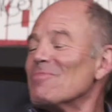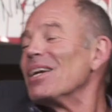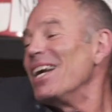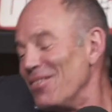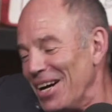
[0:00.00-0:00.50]
But
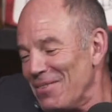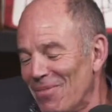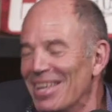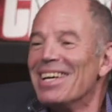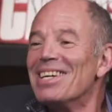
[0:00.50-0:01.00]
anyway,
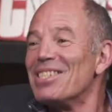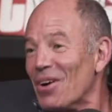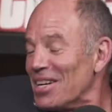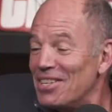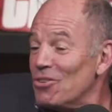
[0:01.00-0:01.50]
so
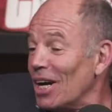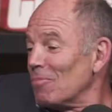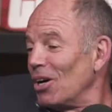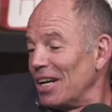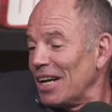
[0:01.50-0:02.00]
I did direct
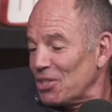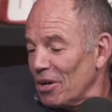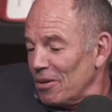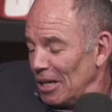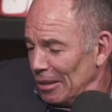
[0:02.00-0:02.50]
marketing. So
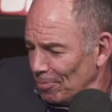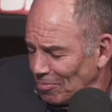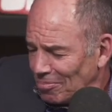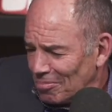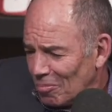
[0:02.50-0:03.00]
I um,
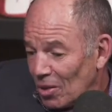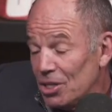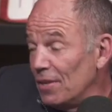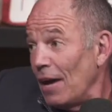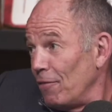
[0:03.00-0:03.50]

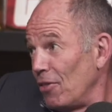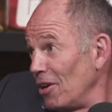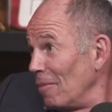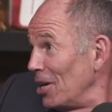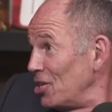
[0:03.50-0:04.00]
did that for
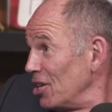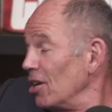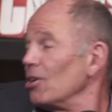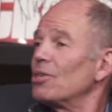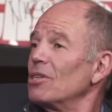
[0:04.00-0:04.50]
a bunch of
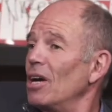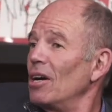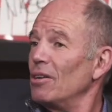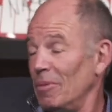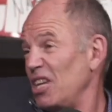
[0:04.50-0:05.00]
years,
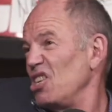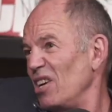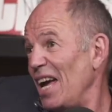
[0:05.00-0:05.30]
uh, about a year and a